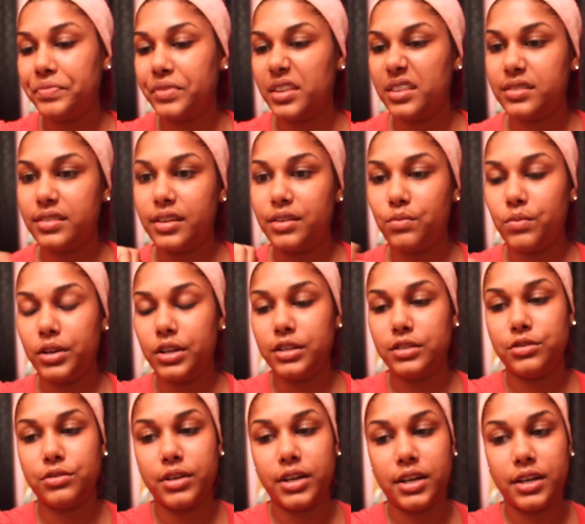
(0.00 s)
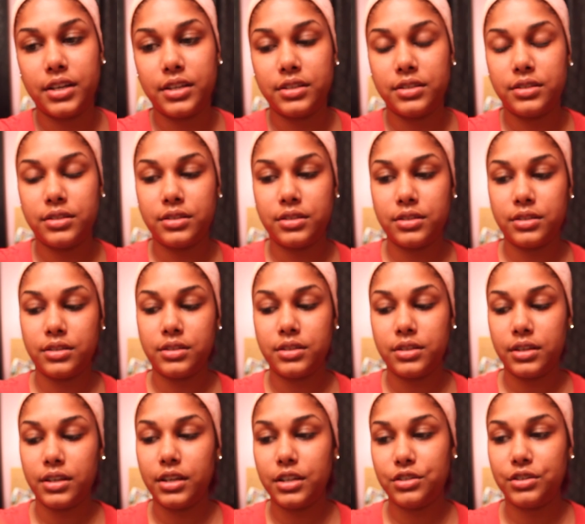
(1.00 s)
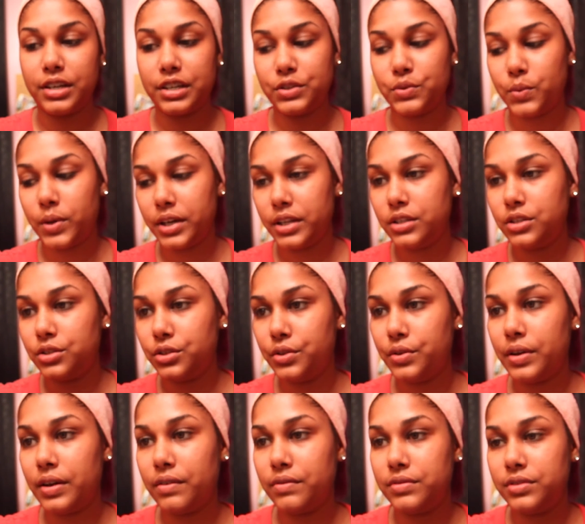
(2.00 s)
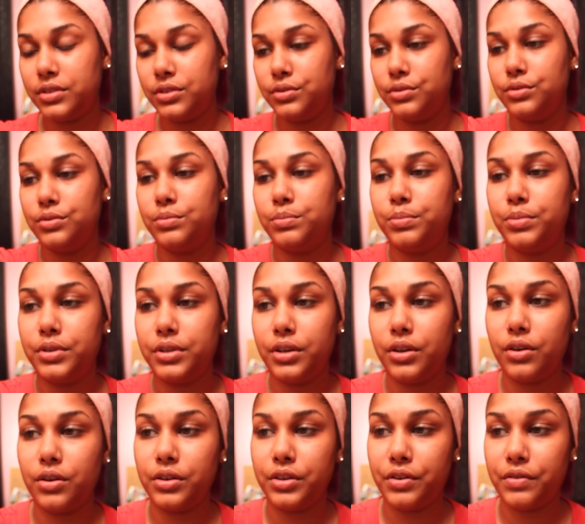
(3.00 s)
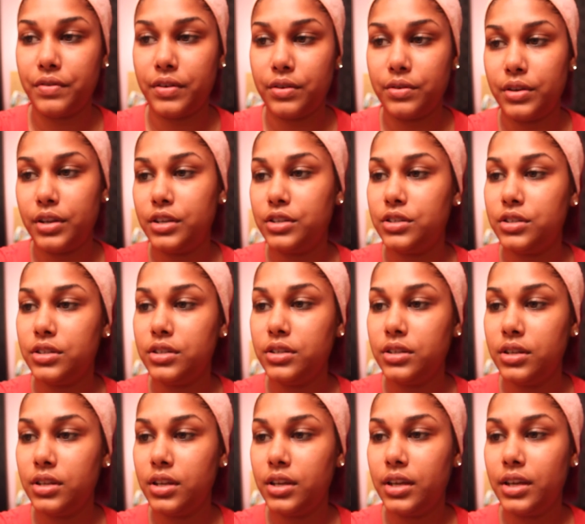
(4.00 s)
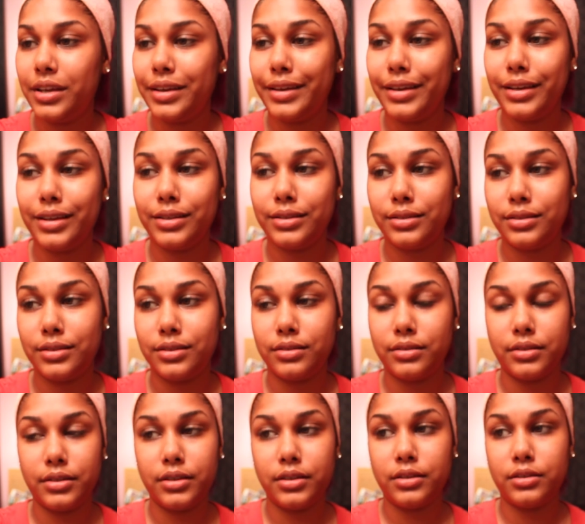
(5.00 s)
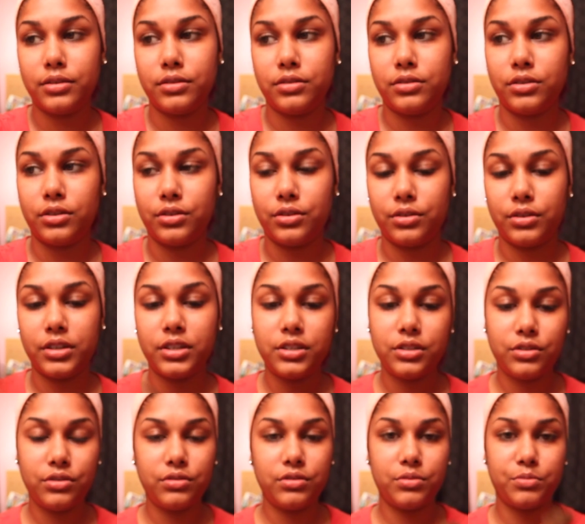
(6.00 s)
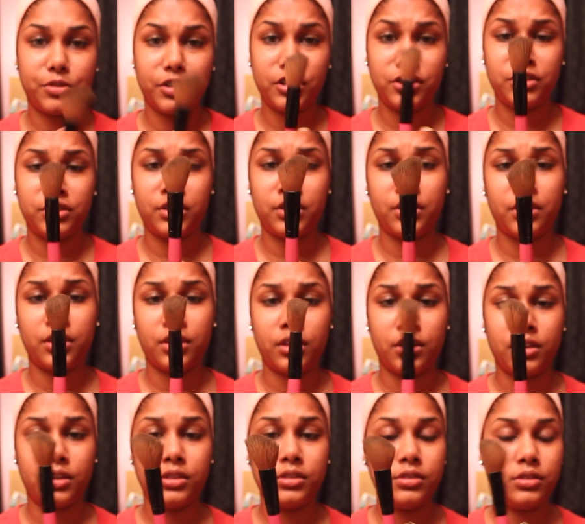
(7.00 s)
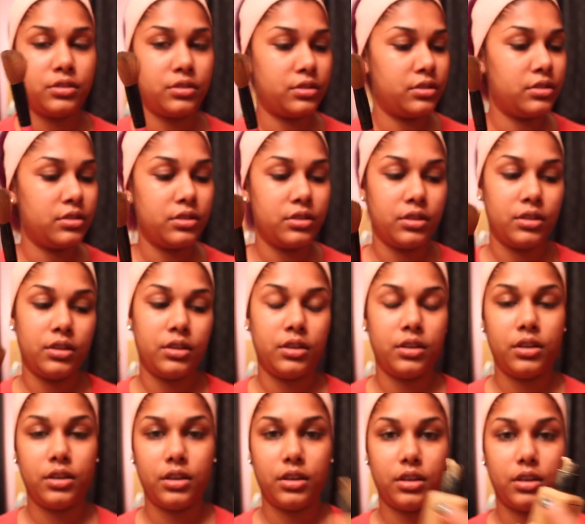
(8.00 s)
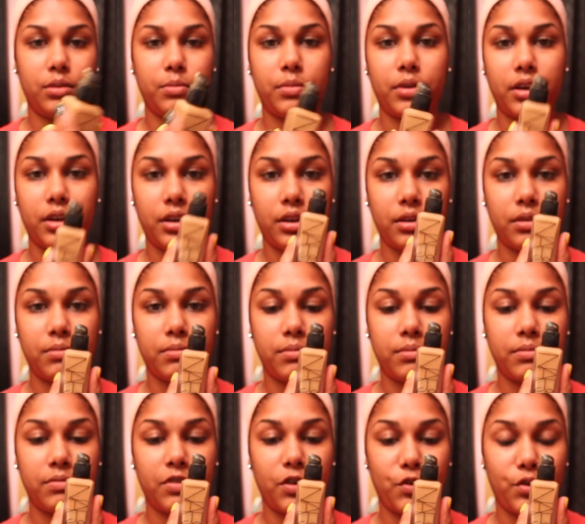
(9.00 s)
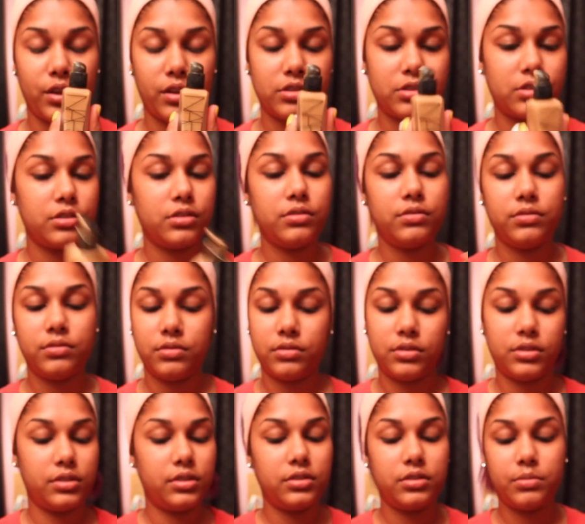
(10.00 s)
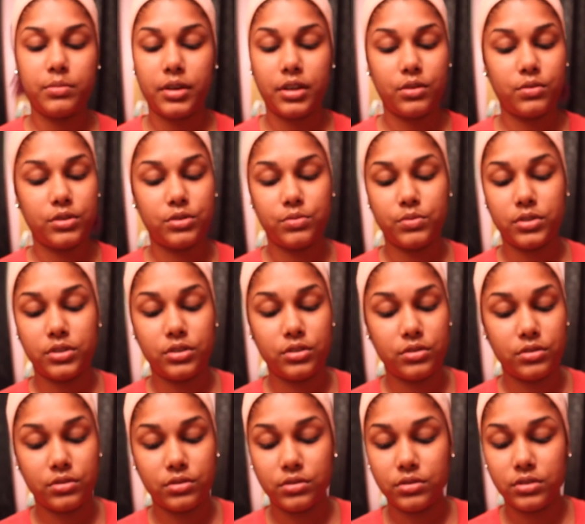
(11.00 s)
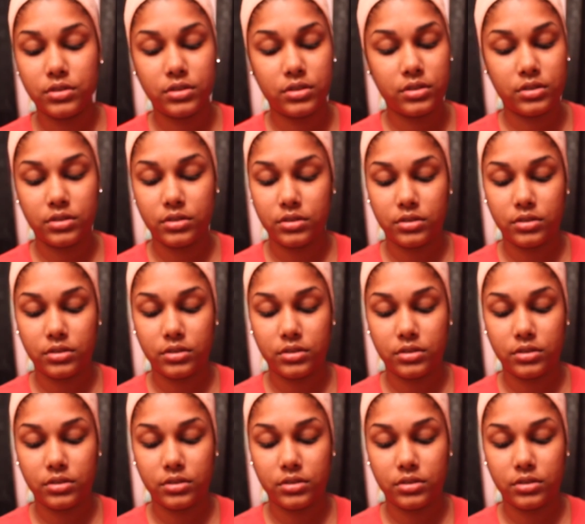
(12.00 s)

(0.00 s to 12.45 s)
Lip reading: is that when it dries white. So you have to put on your foundation instantly. So I just use a brush like this and my foundation. Doesn't matter which one you use,